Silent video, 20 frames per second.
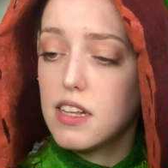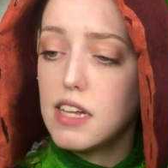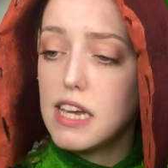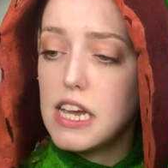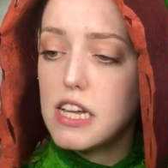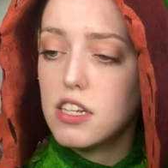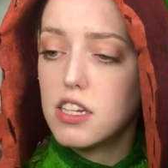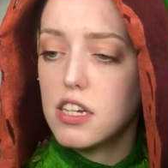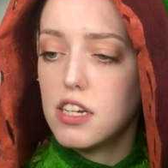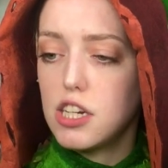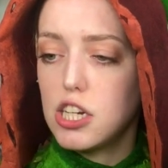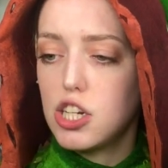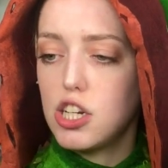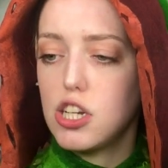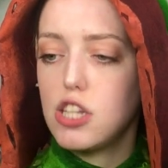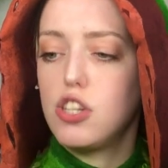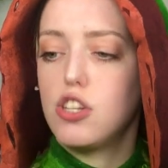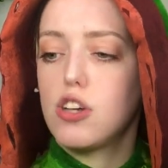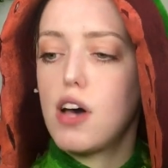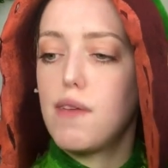cleans,
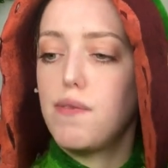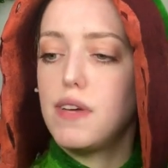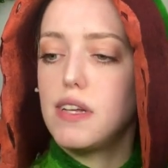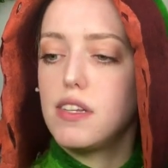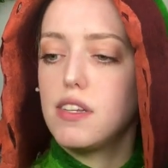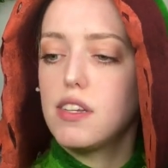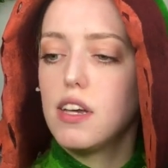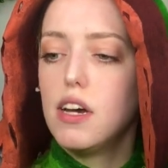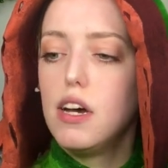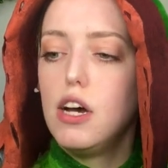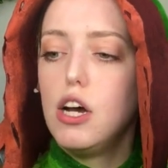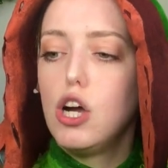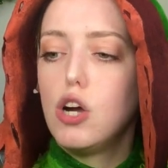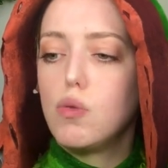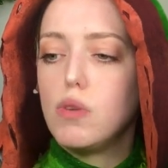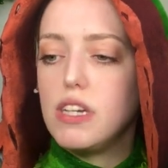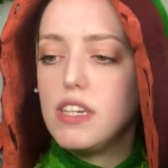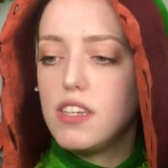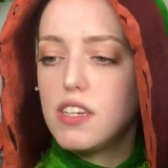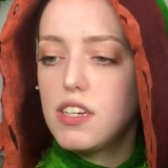conditions, softens,
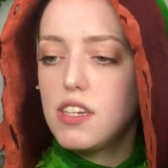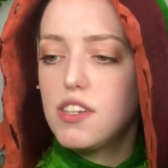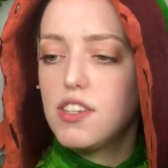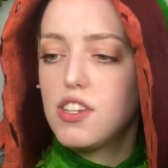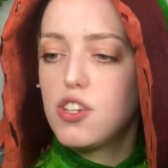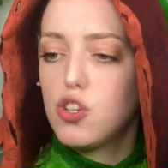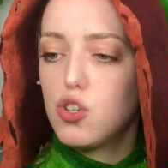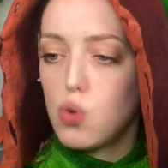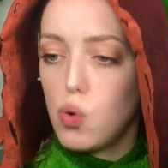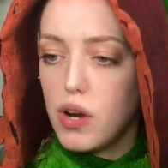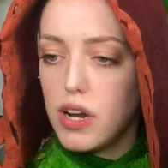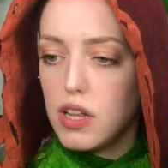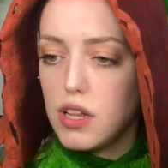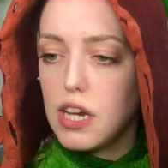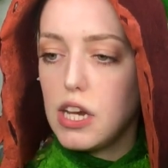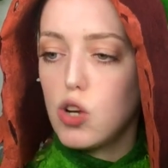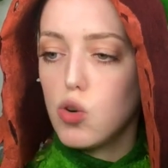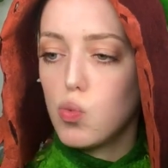resists soiling,